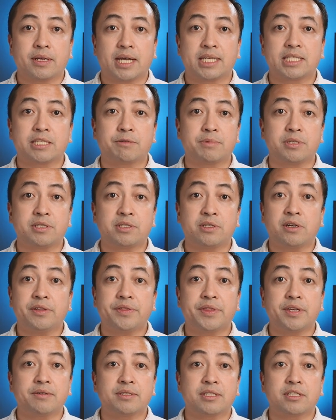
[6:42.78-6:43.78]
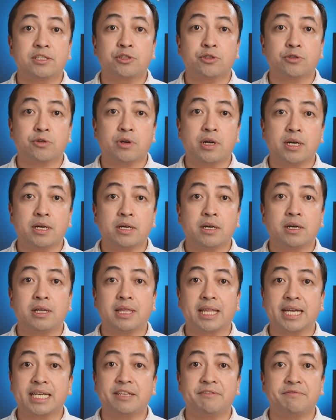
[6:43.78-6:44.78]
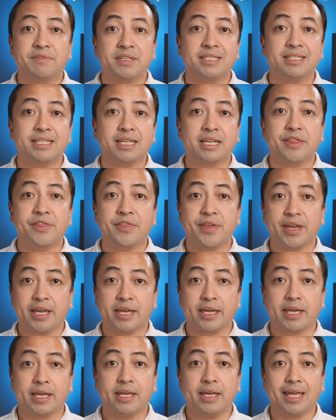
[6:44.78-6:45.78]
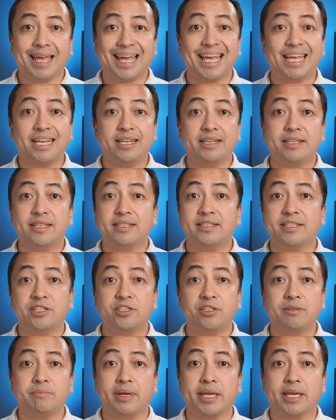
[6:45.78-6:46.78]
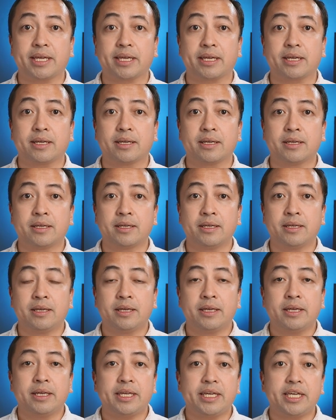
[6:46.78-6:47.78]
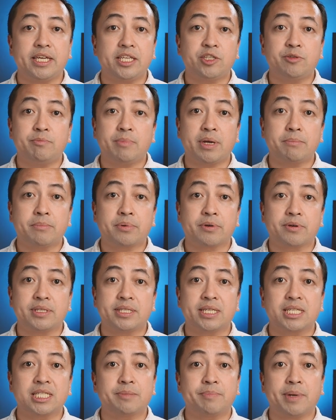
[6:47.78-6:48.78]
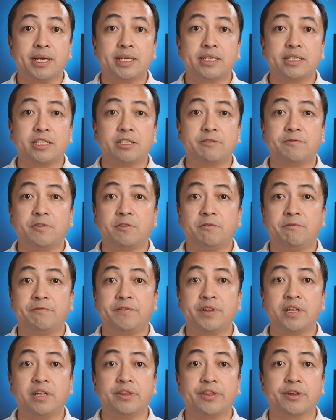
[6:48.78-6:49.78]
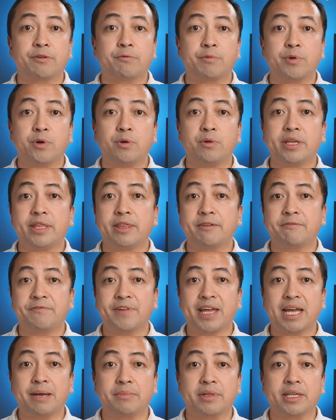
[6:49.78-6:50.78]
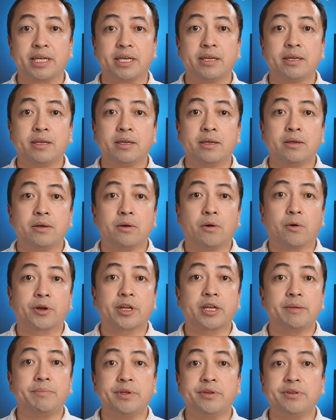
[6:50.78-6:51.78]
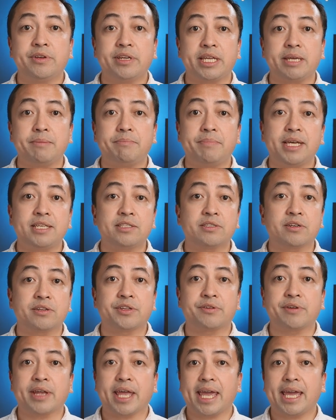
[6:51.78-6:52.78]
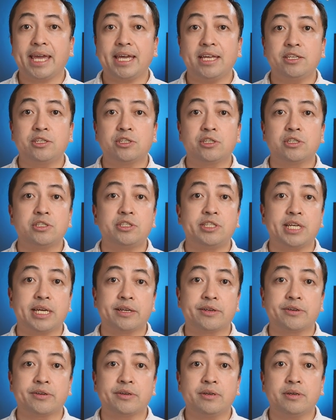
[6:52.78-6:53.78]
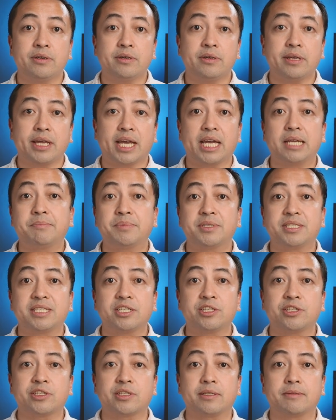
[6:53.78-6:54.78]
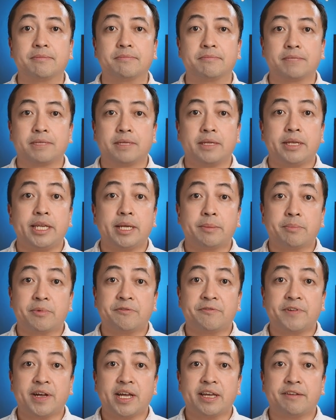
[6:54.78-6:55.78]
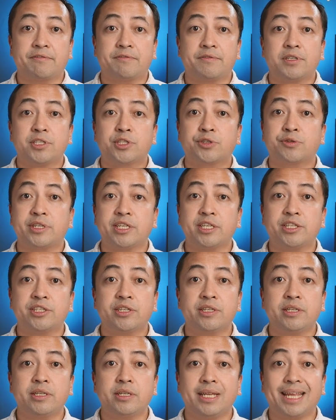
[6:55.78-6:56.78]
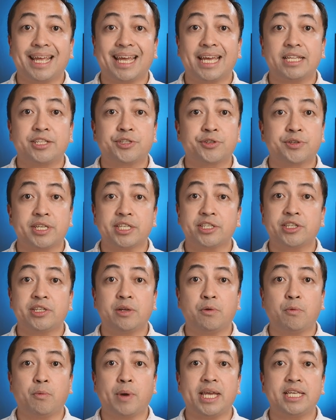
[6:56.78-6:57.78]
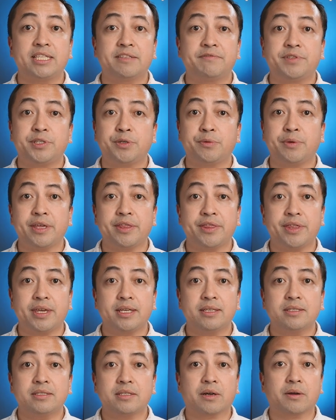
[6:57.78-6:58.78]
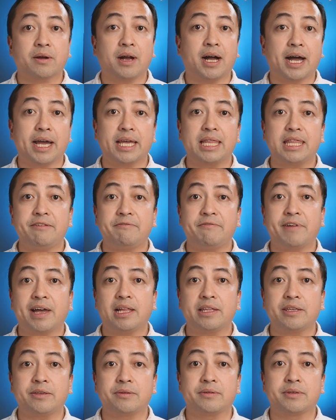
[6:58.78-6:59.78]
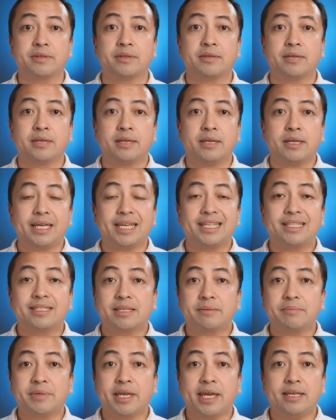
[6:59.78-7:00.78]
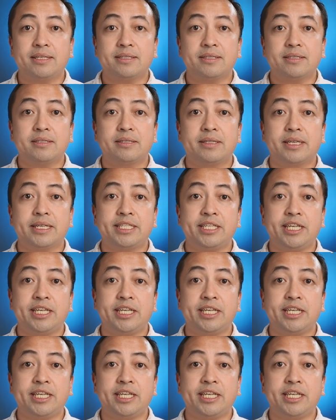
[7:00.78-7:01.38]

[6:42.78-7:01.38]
as a result, there's a strong collectivistic thinking and decision-making. Each member is expected to fulfill their role in the family or community based on their age, gender, and position. Number five, tradition and traditional ways of doing things are highly valued. In some cases, the